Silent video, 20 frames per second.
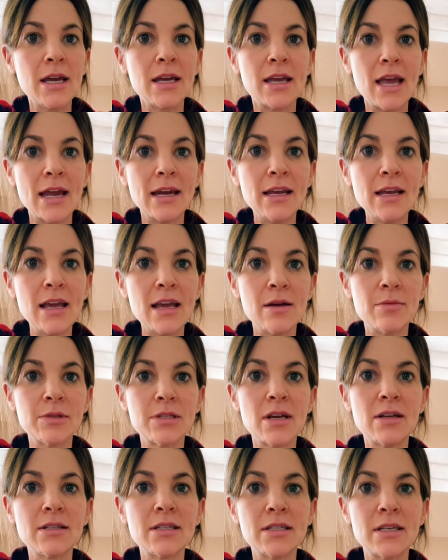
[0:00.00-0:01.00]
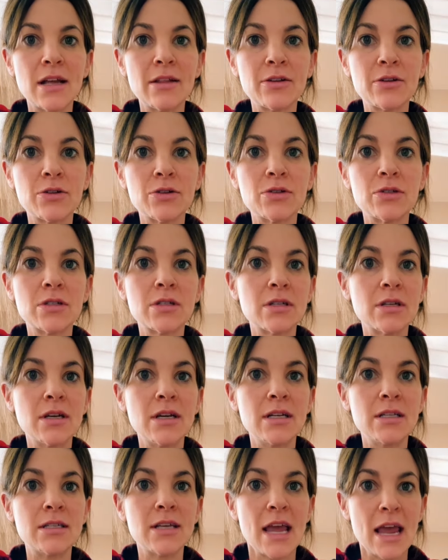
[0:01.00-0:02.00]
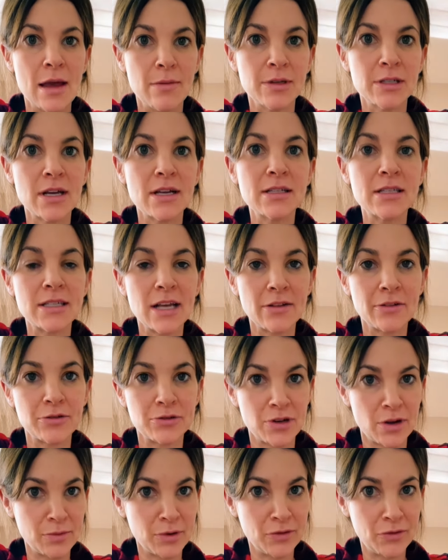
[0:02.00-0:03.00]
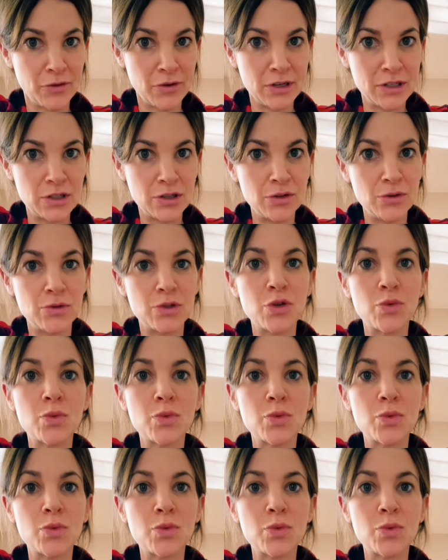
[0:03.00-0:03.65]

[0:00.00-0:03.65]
getting Amazon sellers, it's Amazon sellers I'm referring to